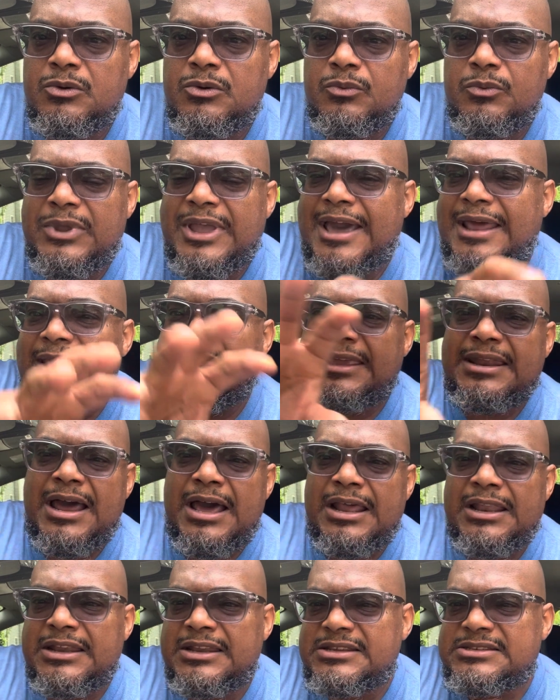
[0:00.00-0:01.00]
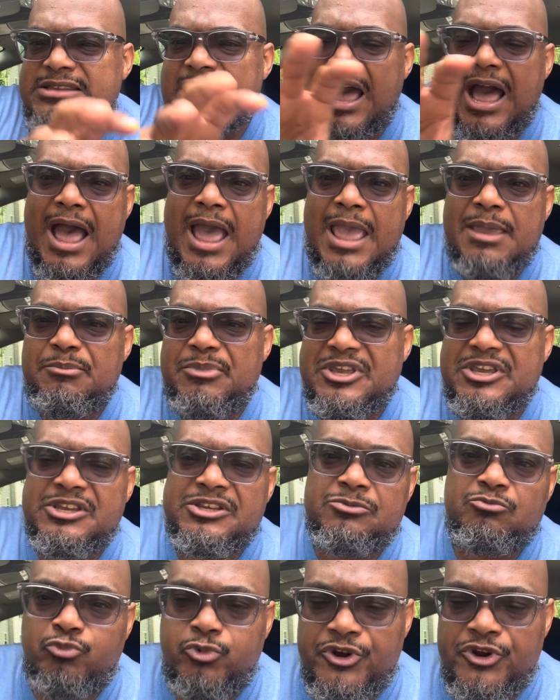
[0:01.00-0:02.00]
We got to get out of this
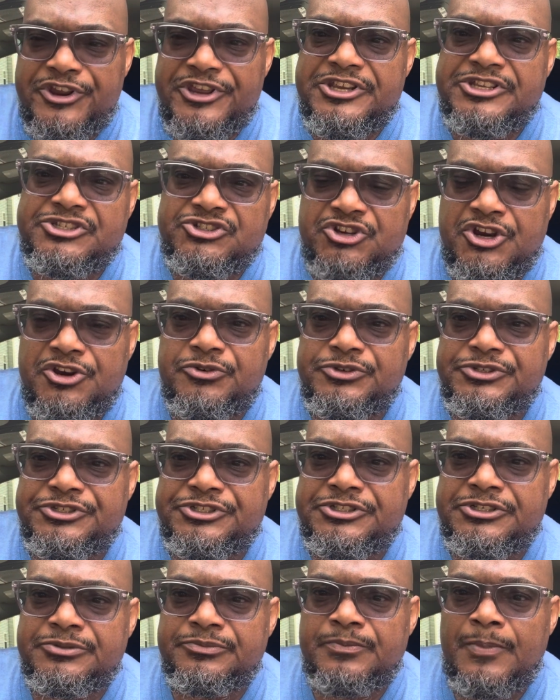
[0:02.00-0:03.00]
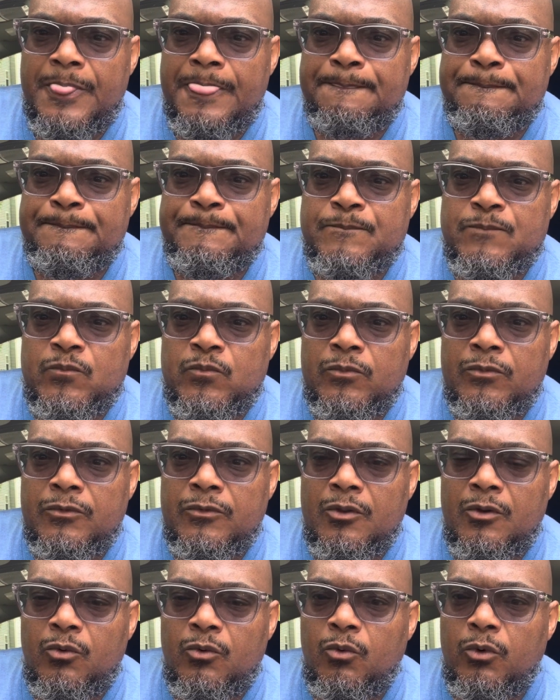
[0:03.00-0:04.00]
hybrid church
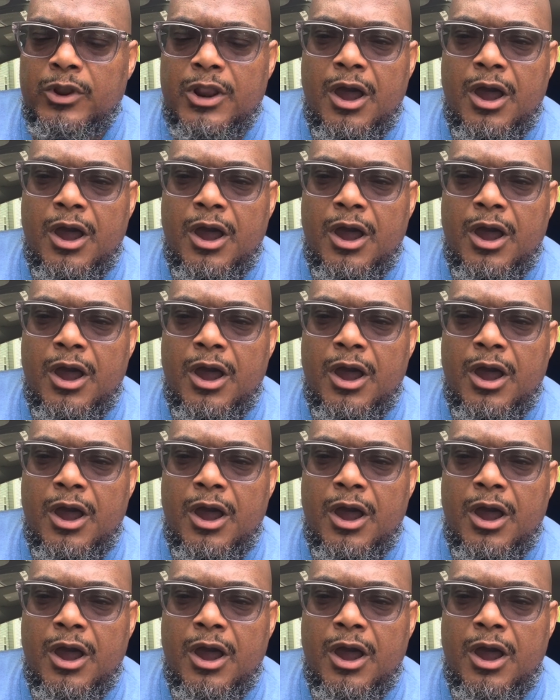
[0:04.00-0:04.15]
with